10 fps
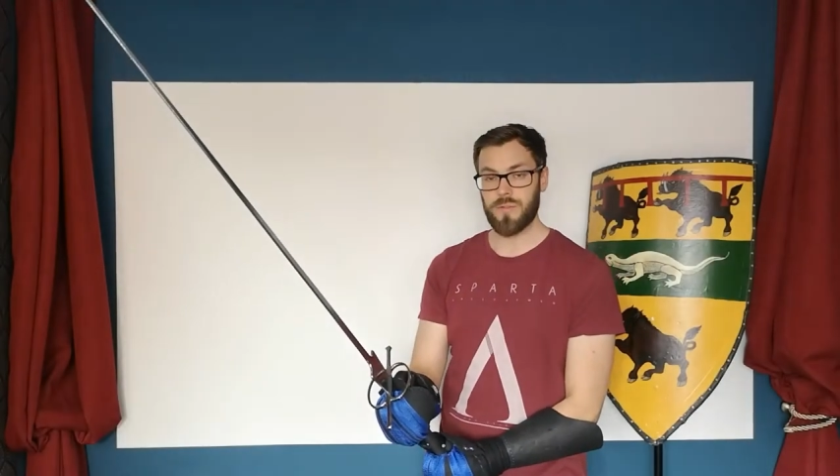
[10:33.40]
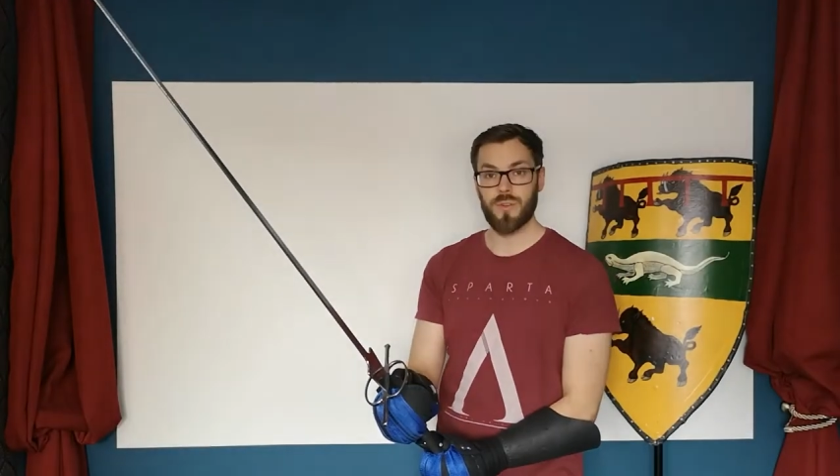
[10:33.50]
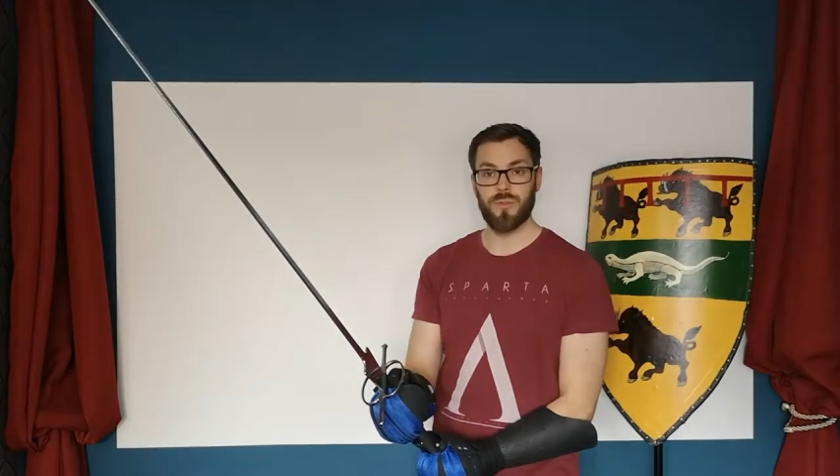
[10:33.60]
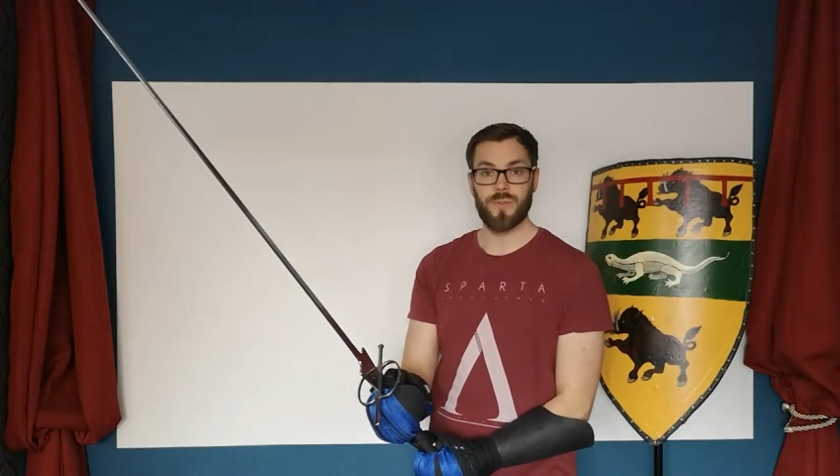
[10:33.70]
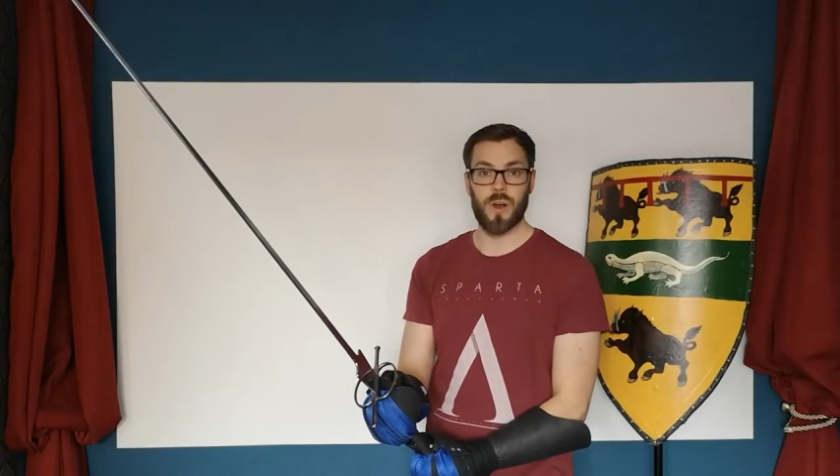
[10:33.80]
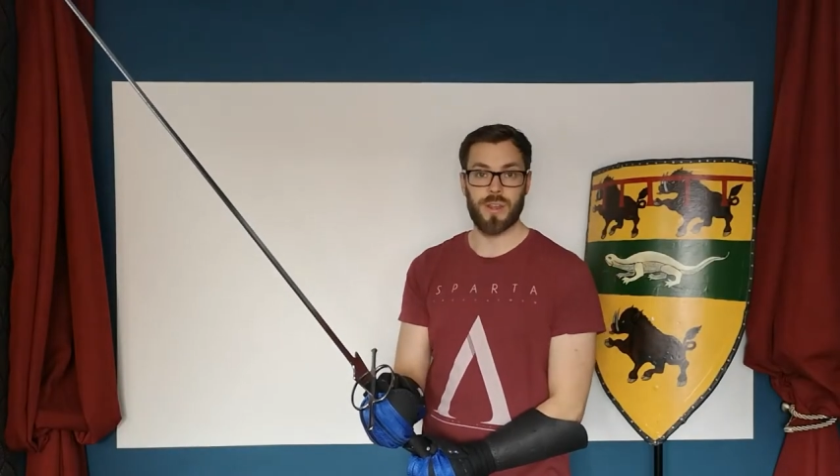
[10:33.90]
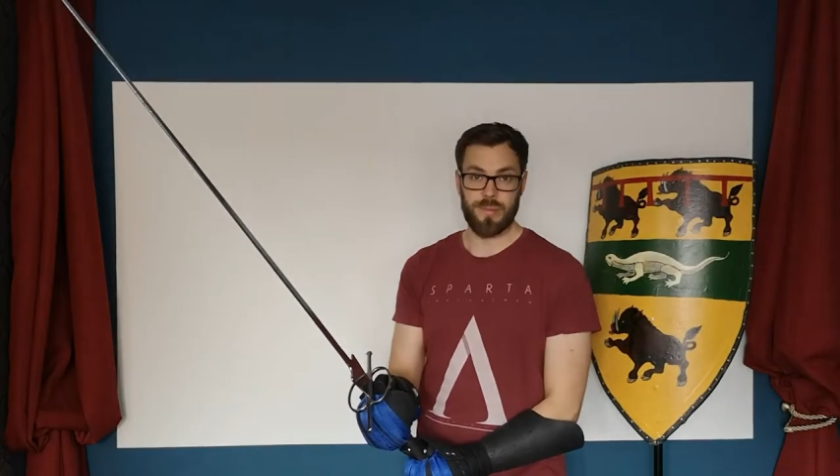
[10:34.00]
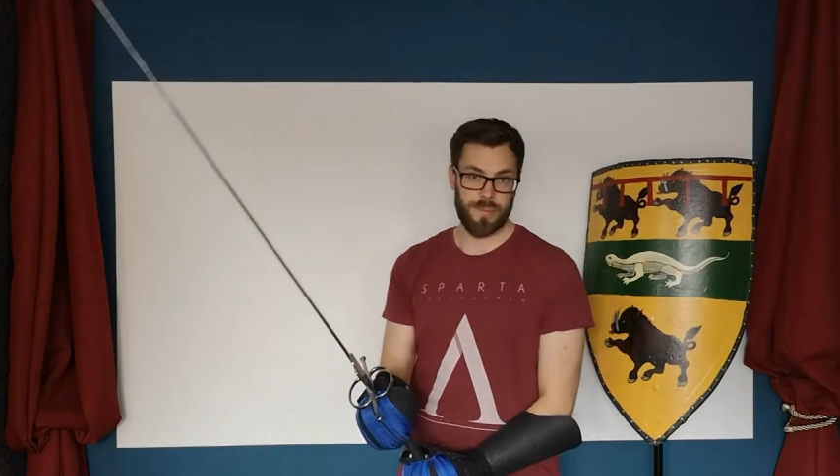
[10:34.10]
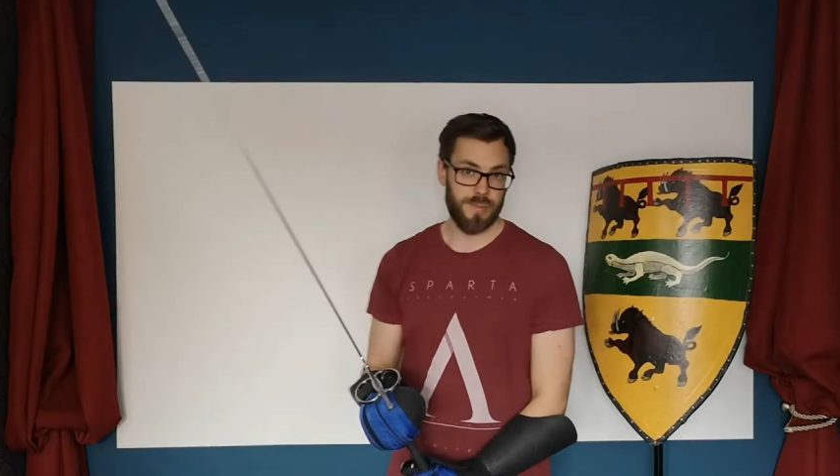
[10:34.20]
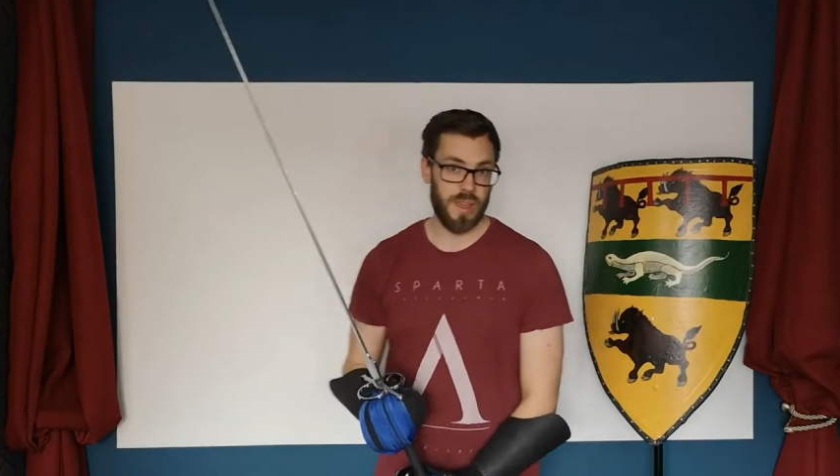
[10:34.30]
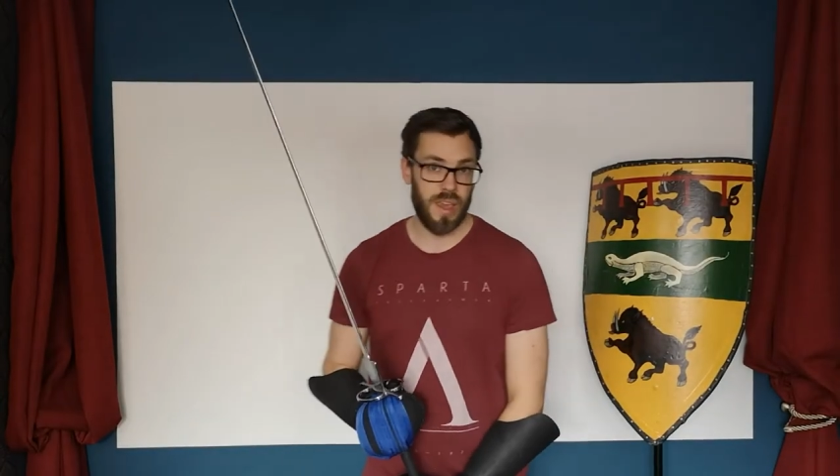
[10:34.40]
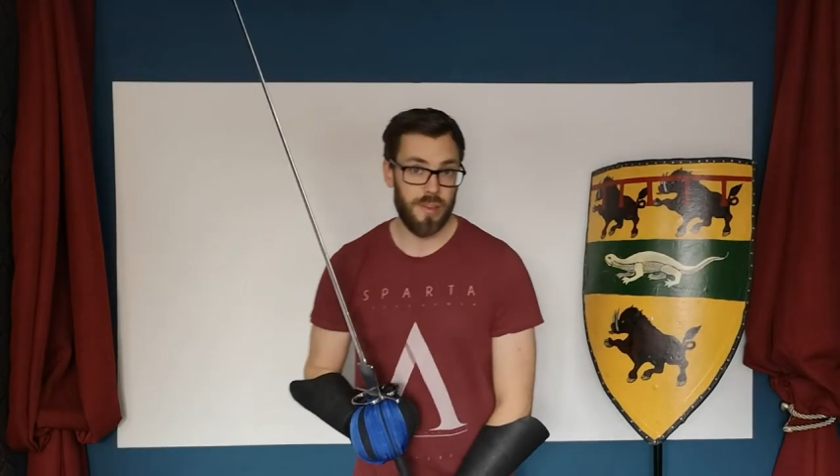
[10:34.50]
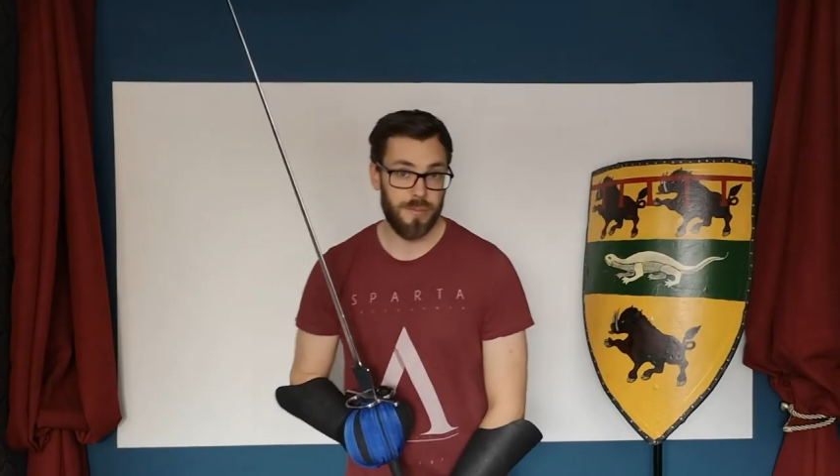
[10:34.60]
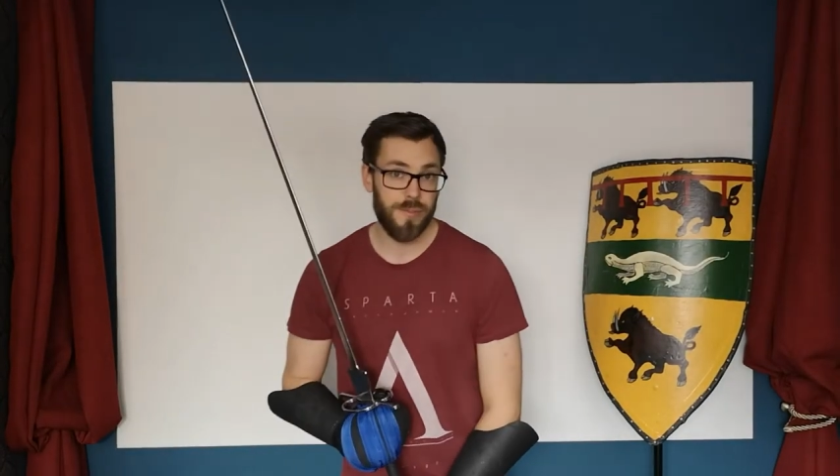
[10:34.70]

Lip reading: it feels fine. It